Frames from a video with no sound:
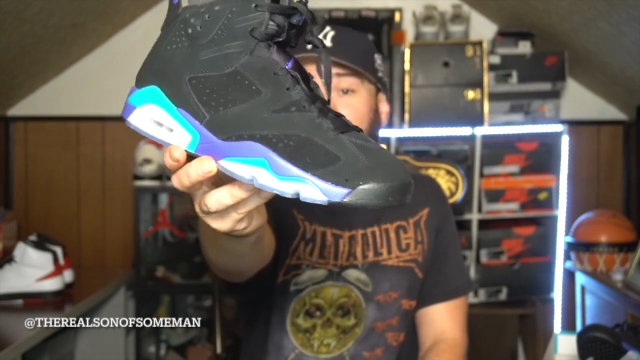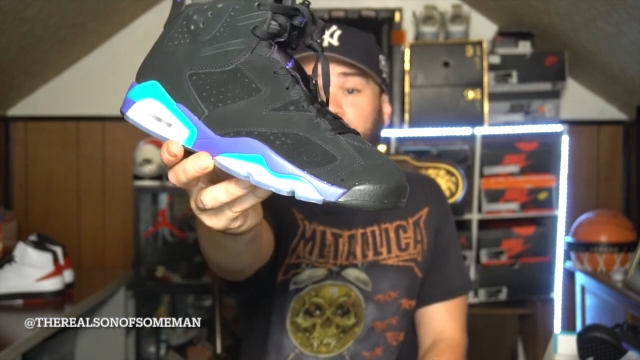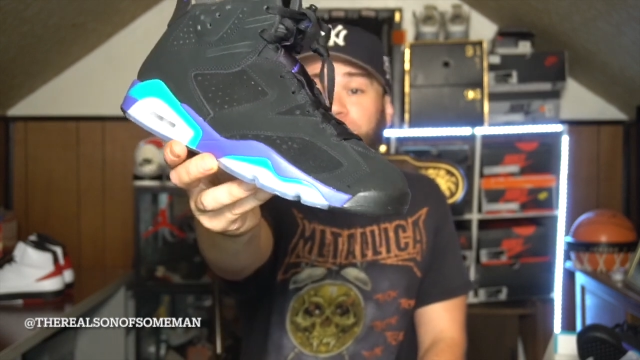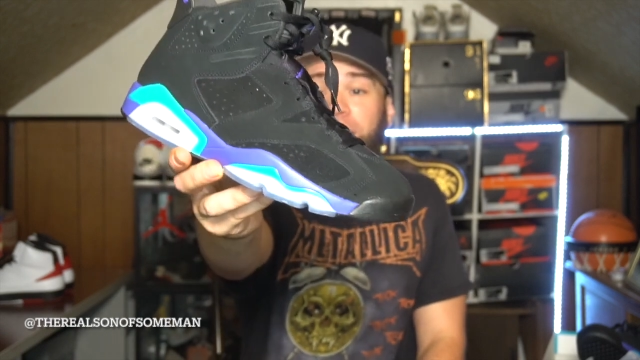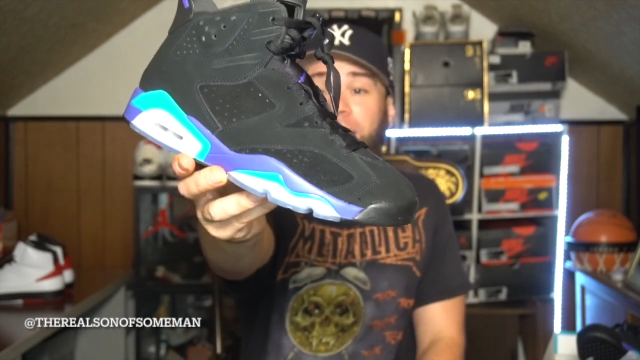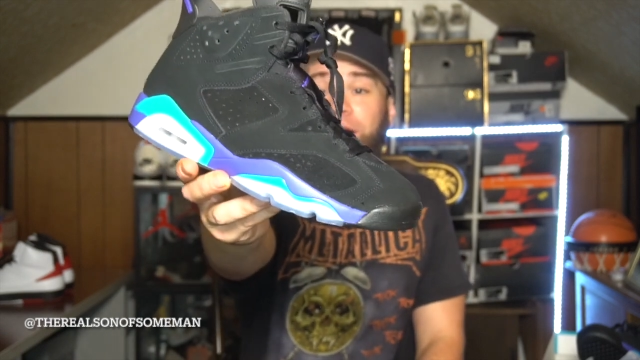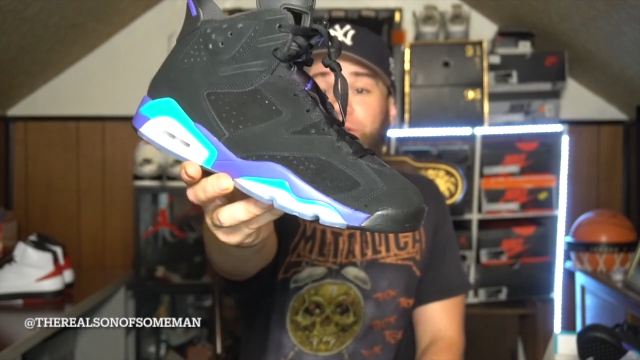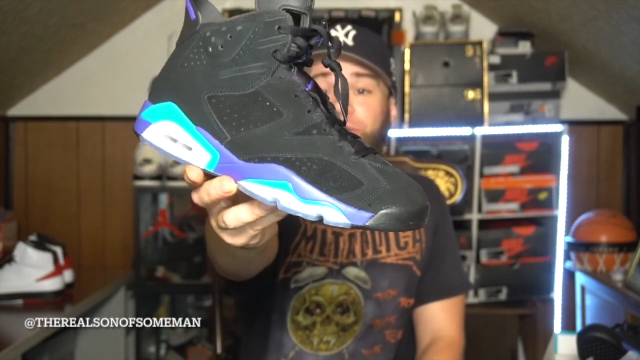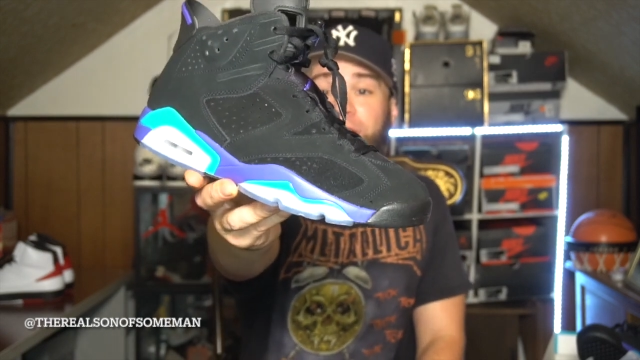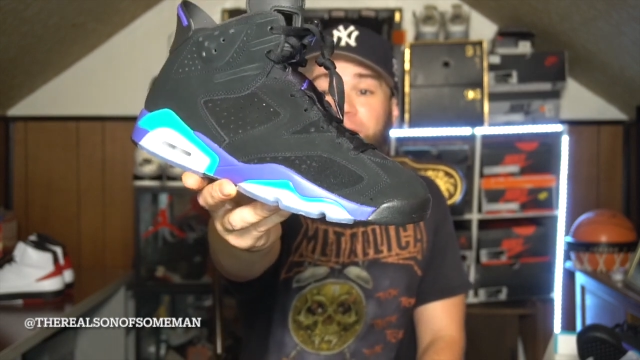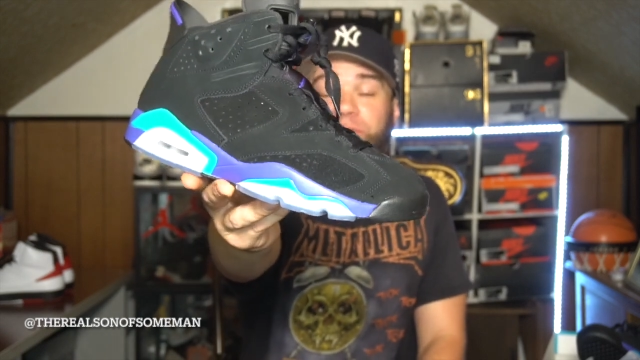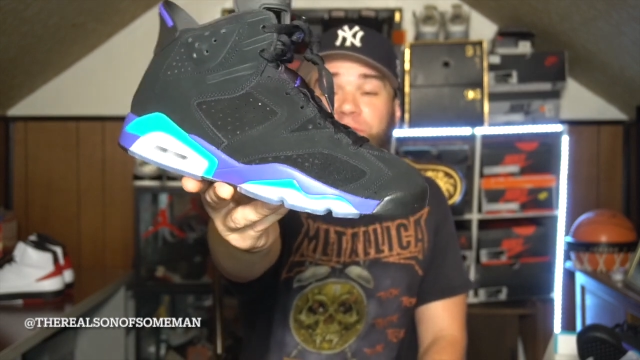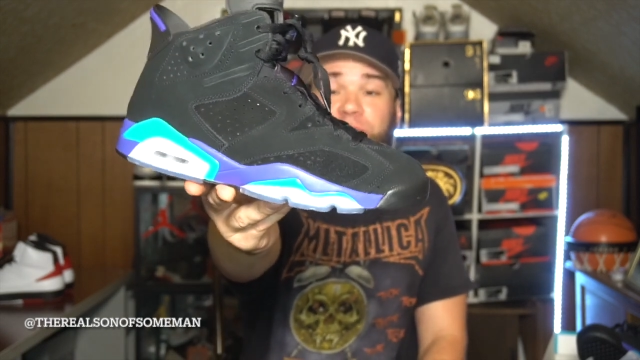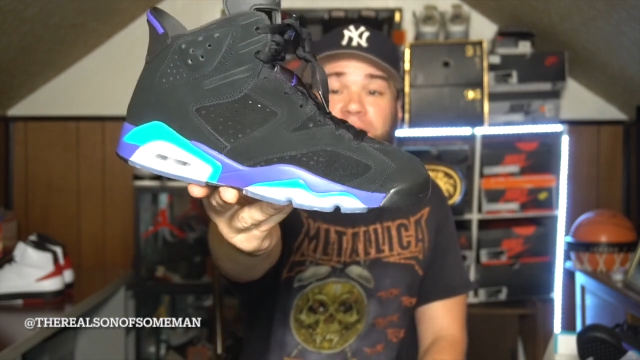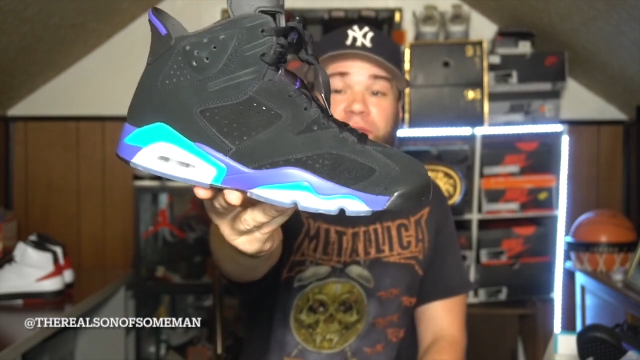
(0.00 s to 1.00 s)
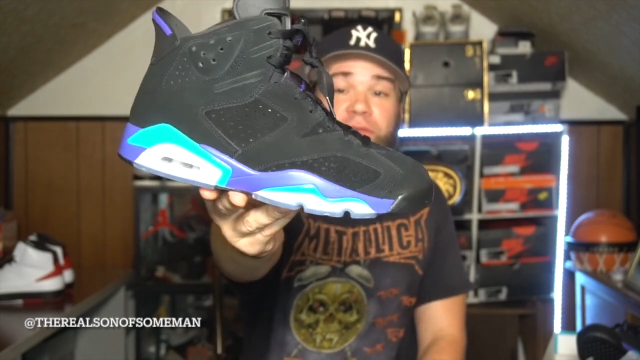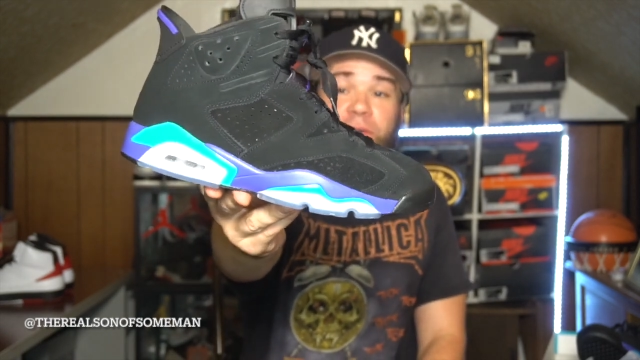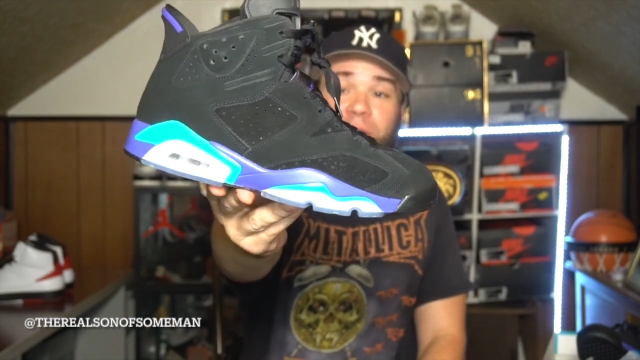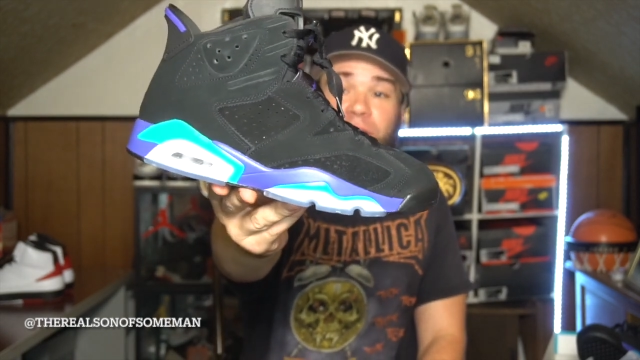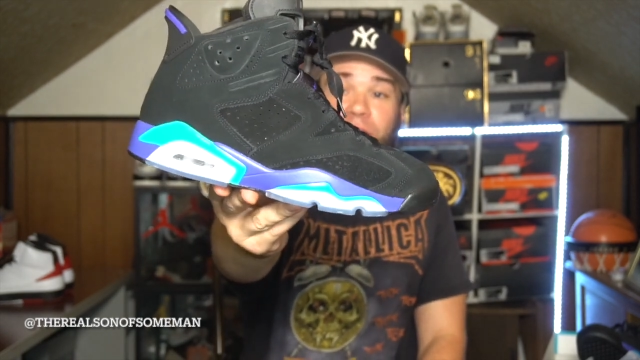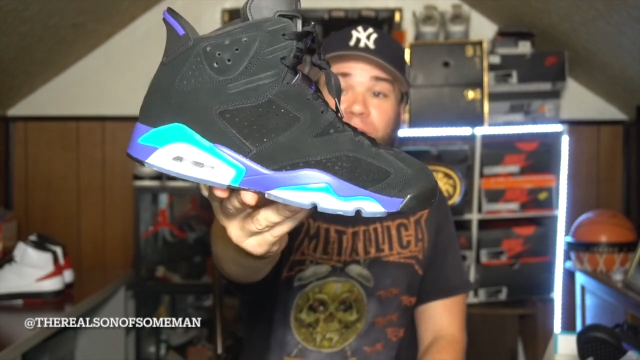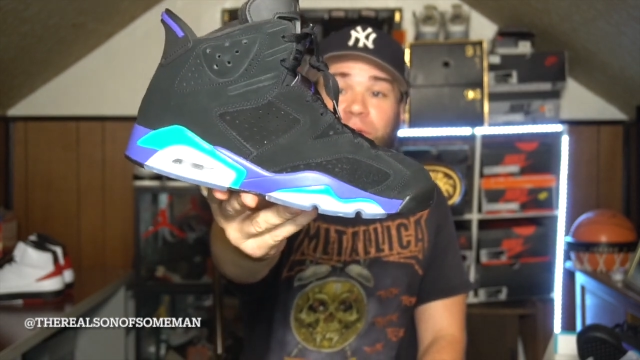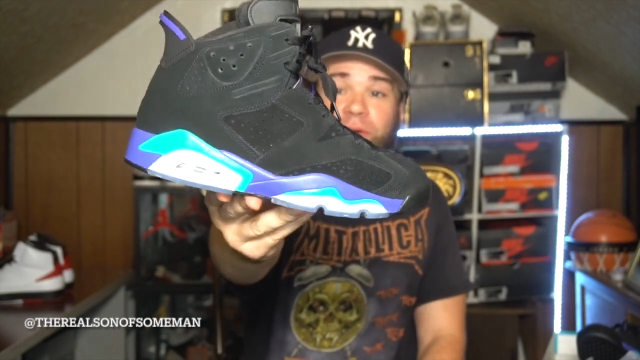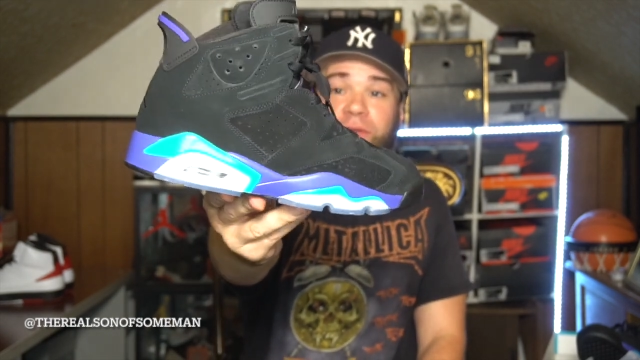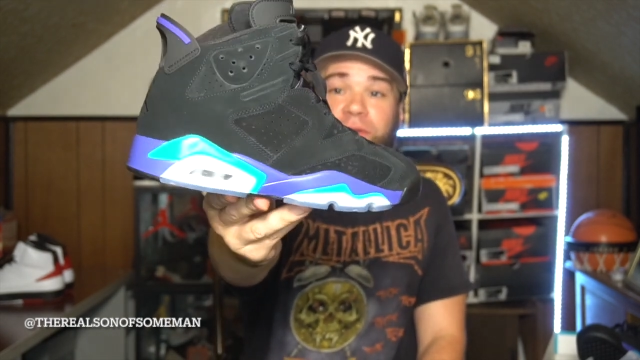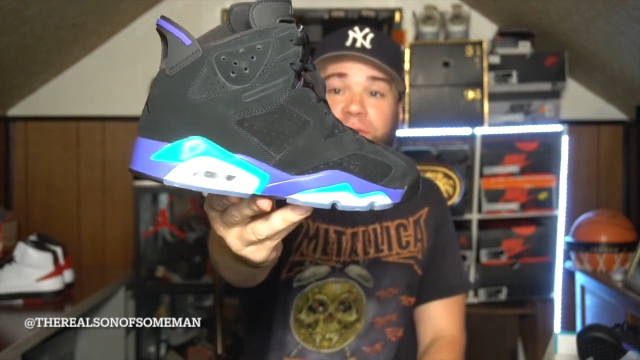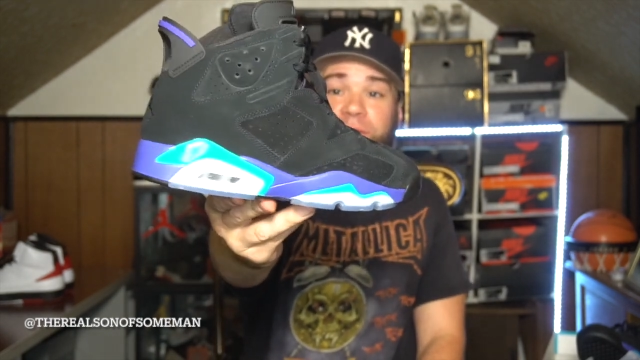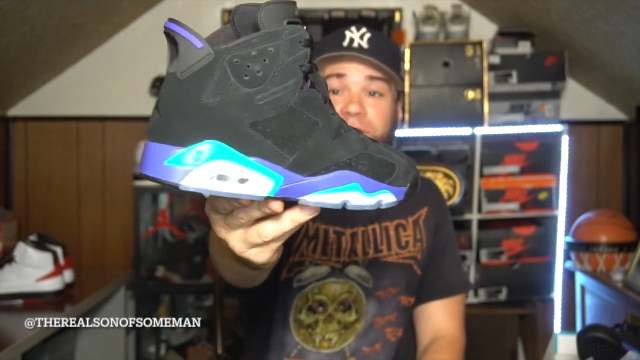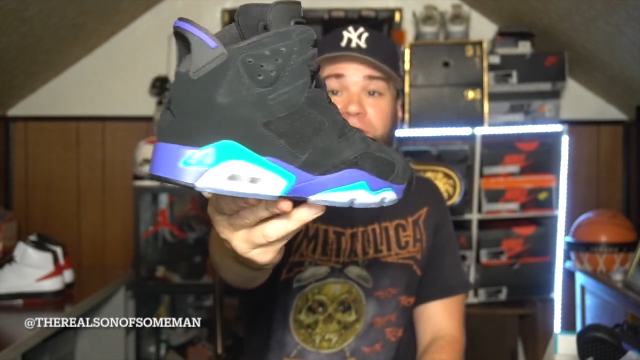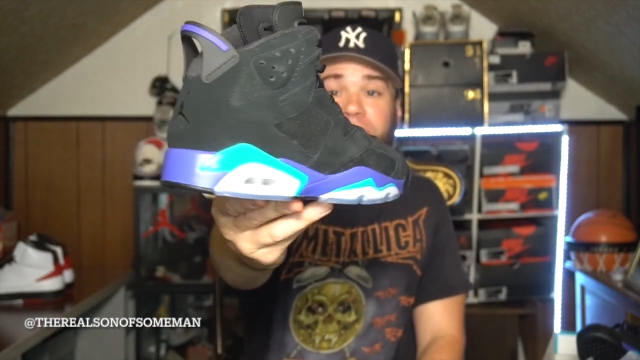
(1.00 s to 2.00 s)
Black Grapes, whatever you want to call
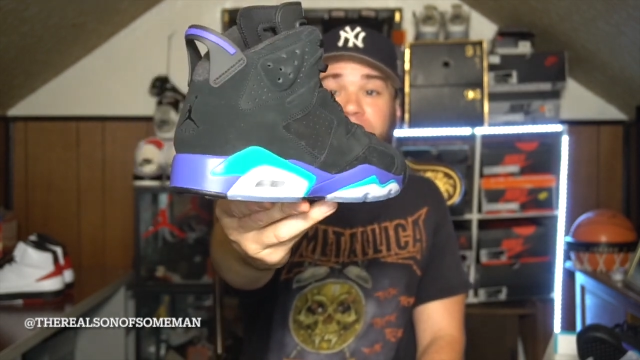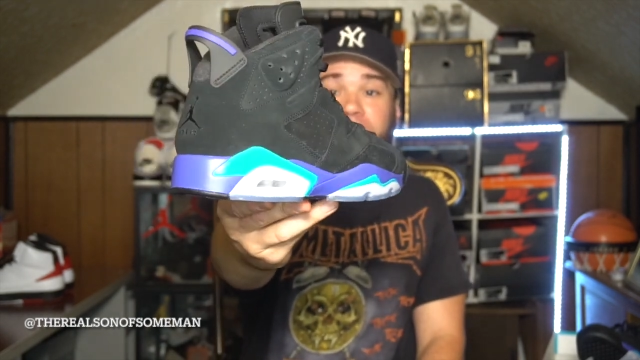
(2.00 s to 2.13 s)
them.